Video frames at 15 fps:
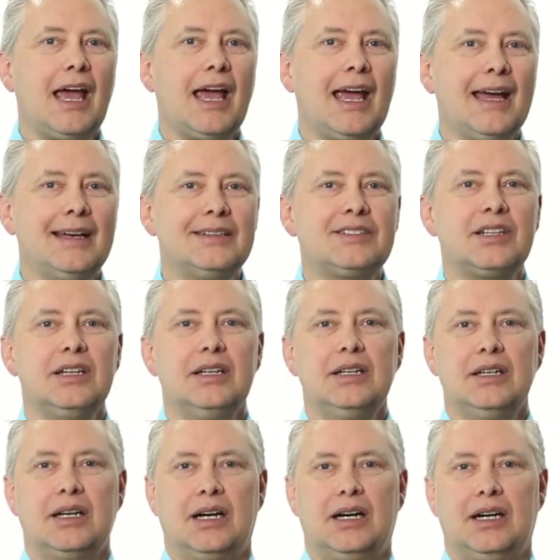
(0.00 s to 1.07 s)
as
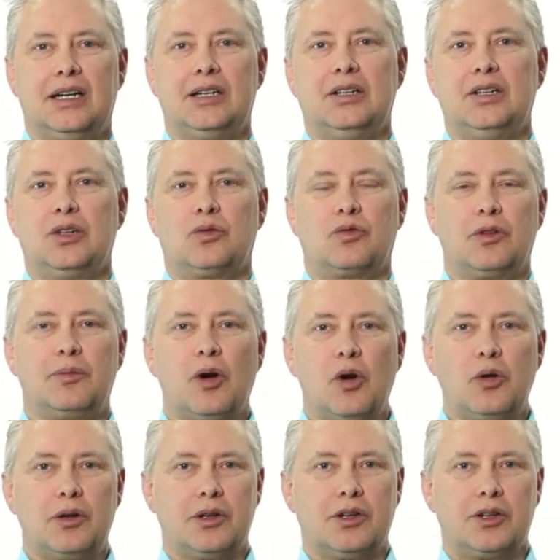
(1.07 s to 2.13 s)
a
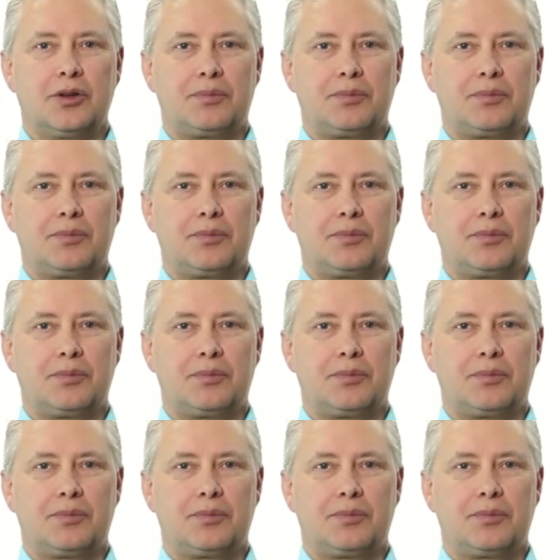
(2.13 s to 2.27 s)
remote